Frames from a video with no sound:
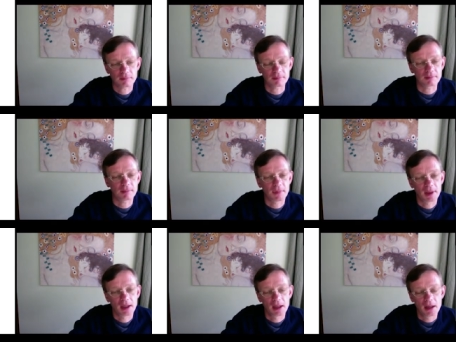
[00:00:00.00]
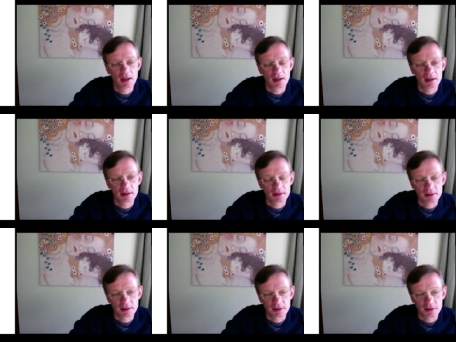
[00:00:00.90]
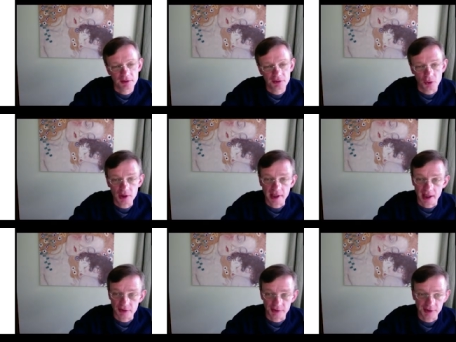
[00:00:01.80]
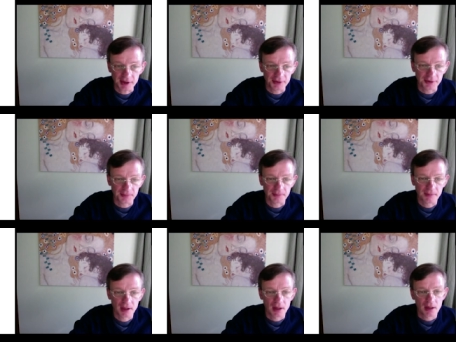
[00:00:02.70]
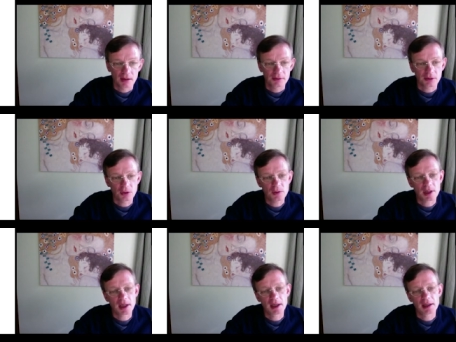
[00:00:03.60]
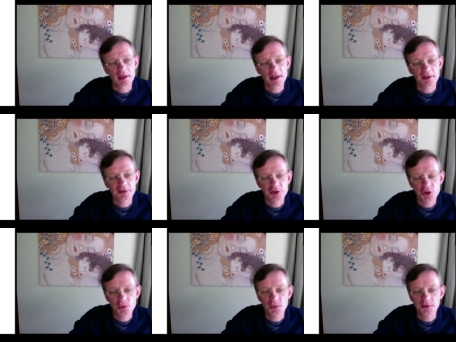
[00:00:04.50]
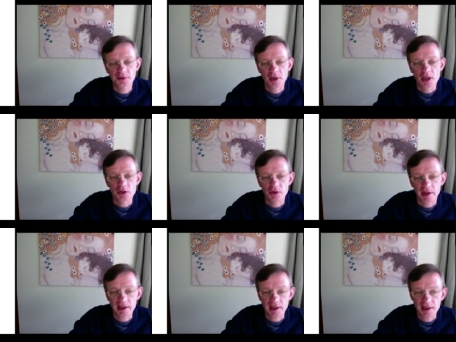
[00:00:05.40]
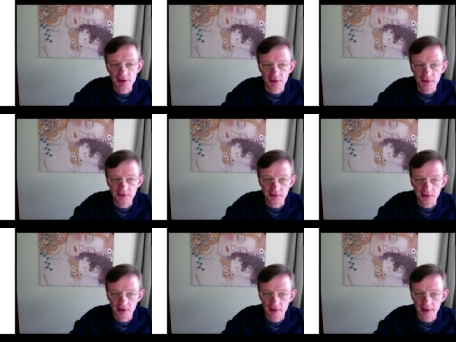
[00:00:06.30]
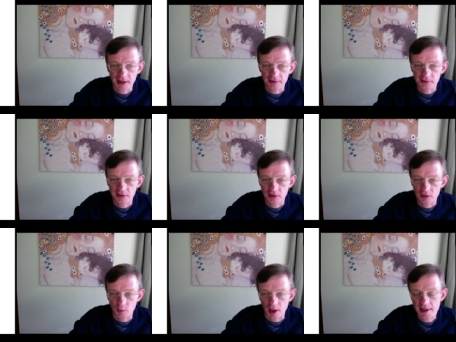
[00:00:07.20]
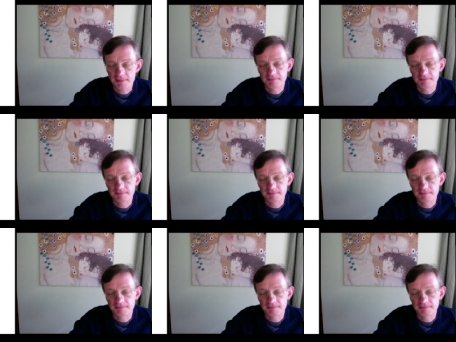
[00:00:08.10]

uh, does to Euler characteristics. So uh, let's choose triangulations of x and y